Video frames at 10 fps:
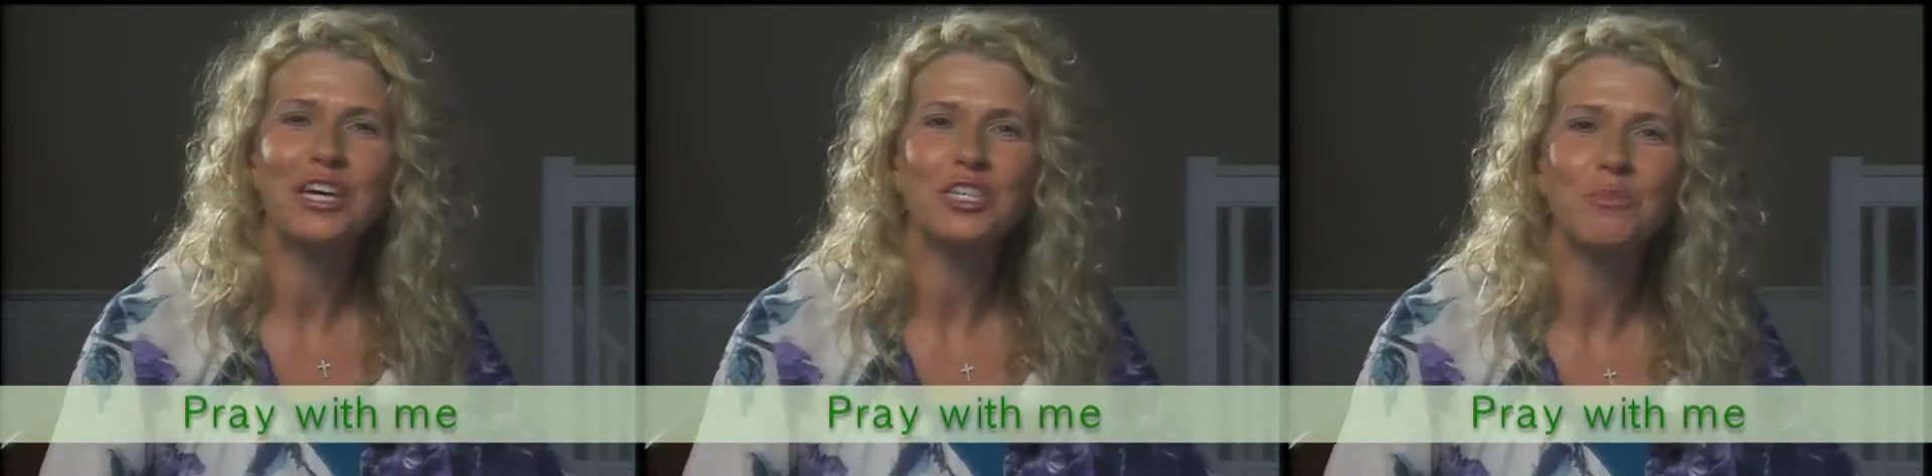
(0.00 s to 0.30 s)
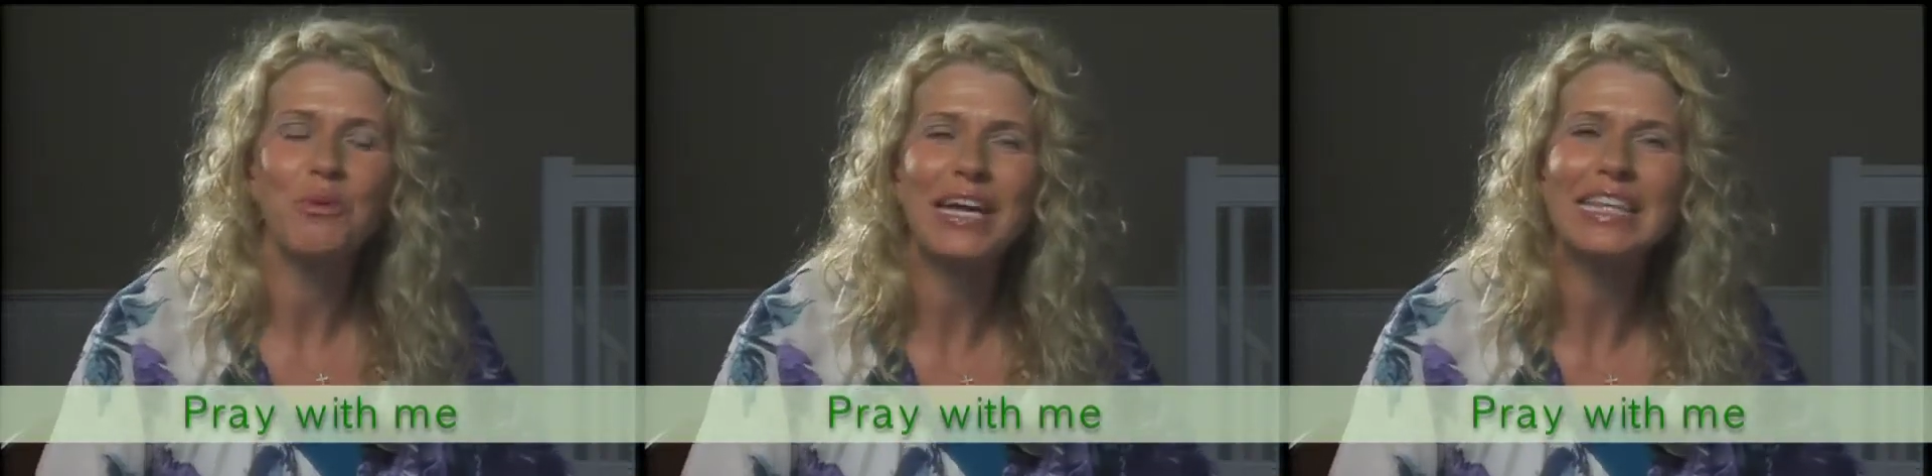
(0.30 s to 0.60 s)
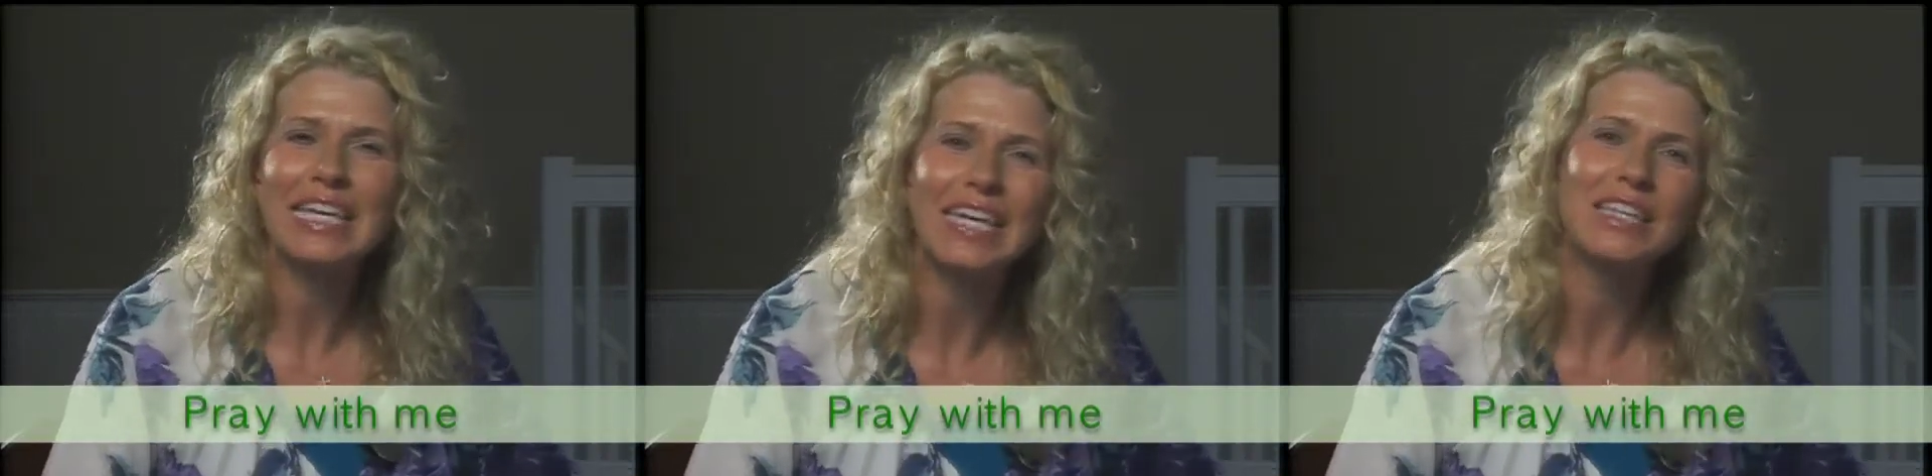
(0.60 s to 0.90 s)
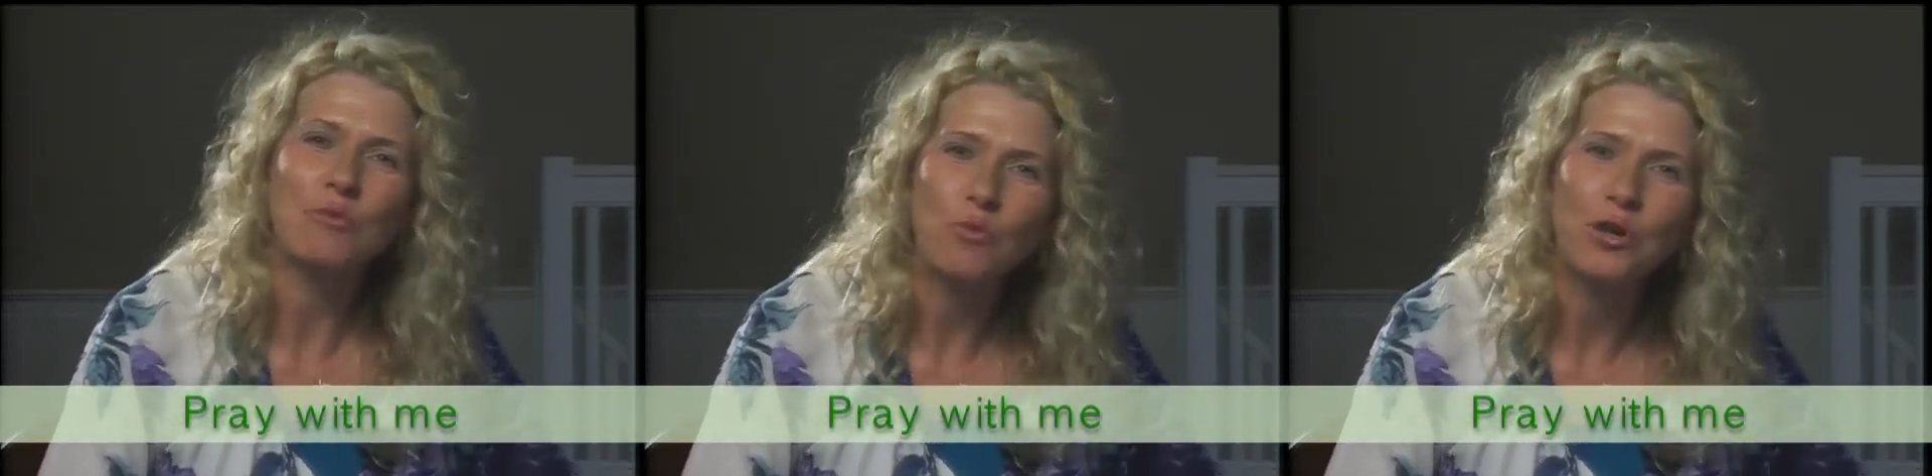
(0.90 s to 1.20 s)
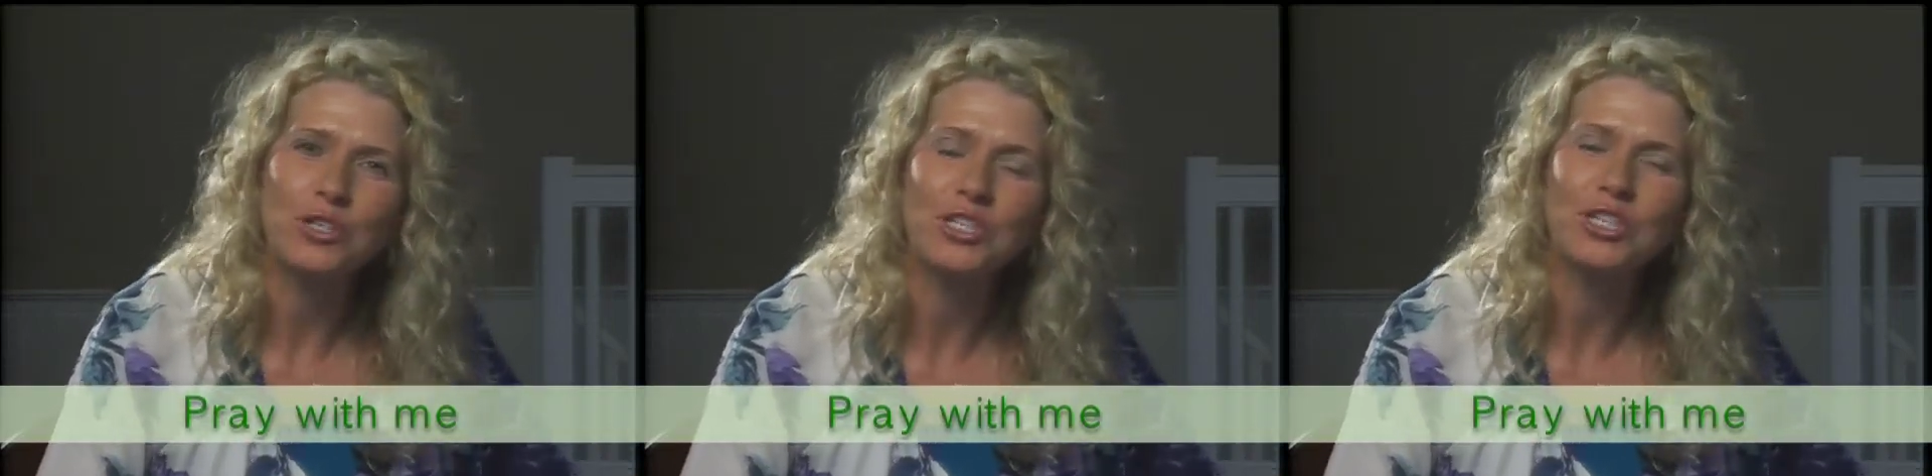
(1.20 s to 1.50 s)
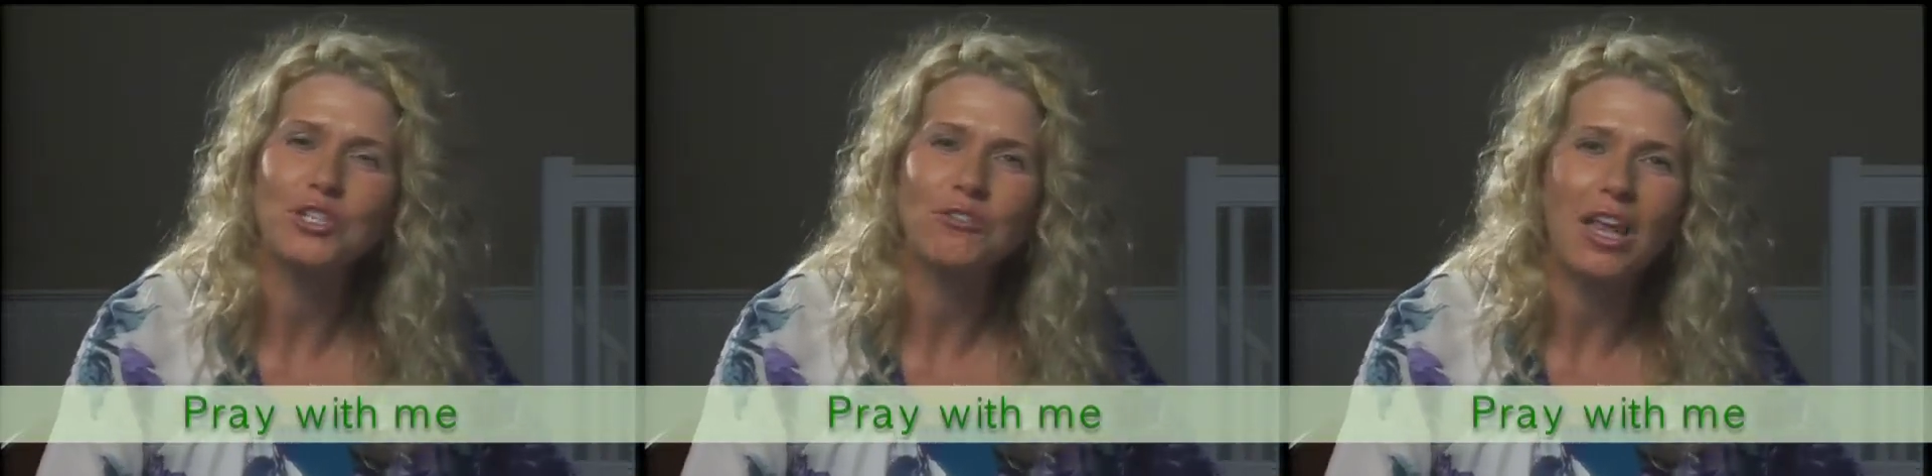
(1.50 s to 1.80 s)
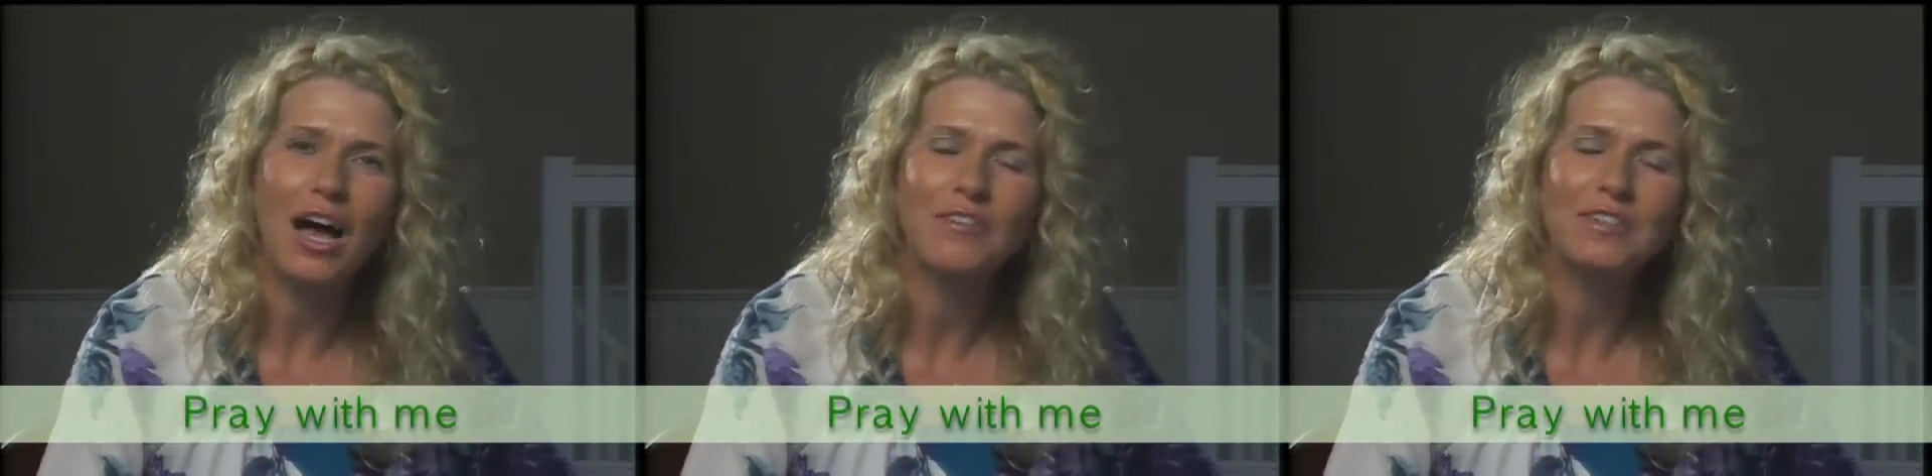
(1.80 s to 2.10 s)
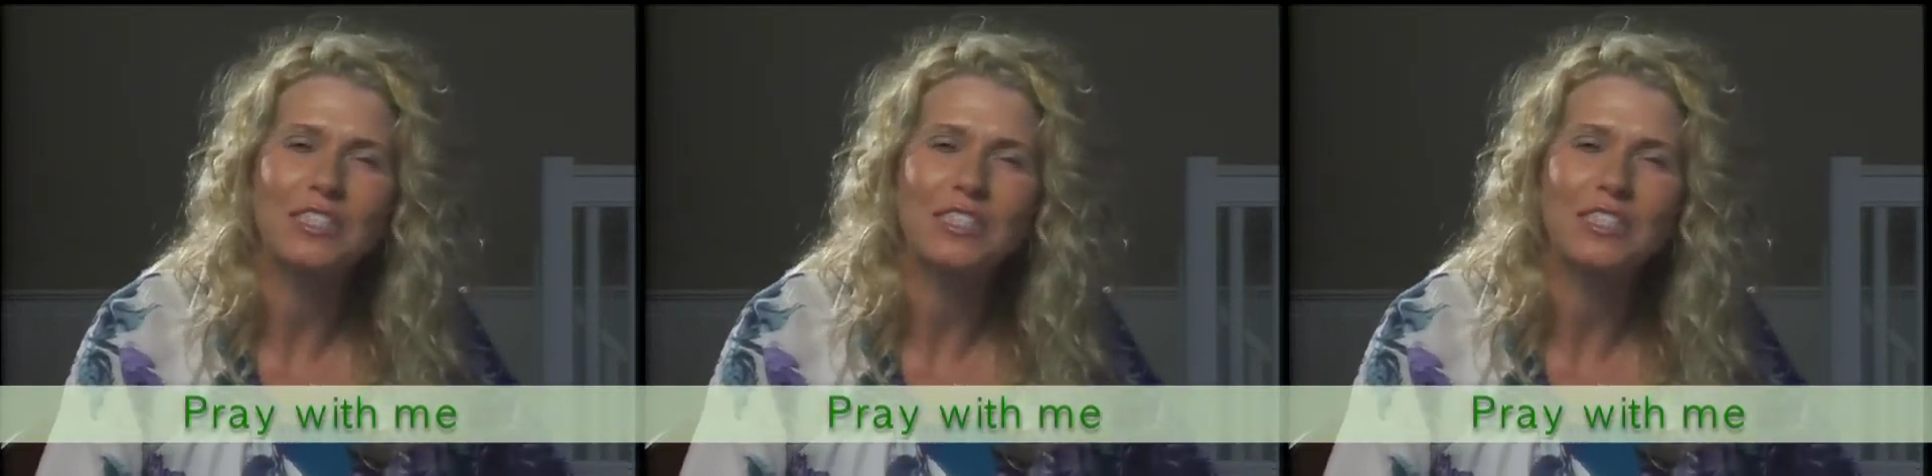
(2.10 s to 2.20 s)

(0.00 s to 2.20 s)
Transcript: to bring the healing word into your life.